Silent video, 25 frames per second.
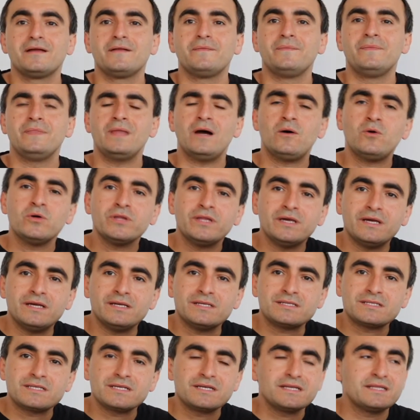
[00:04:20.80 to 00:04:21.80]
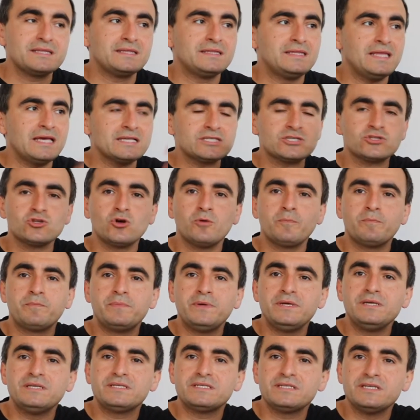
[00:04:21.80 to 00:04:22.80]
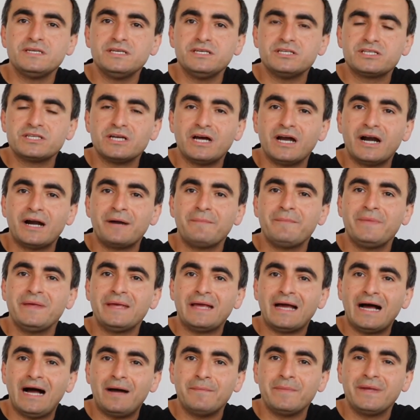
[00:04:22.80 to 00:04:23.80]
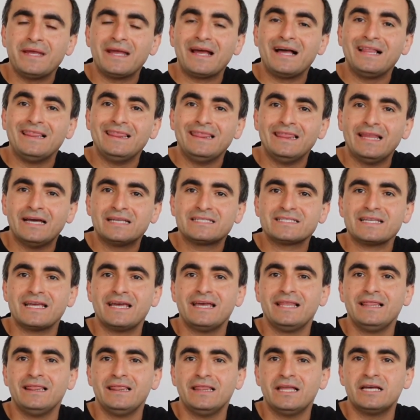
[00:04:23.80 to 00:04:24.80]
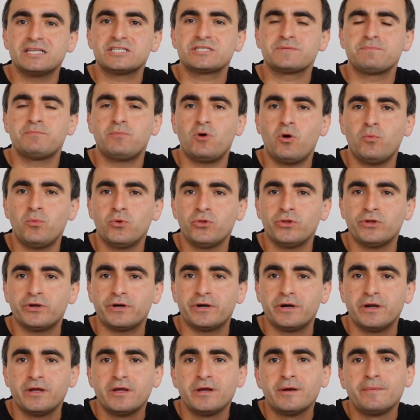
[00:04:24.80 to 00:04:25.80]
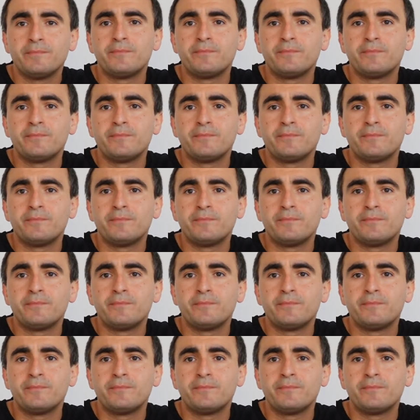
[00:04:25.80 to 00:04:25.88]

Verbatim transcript: Nowadays, desktop P Cs are becoming less and less popular,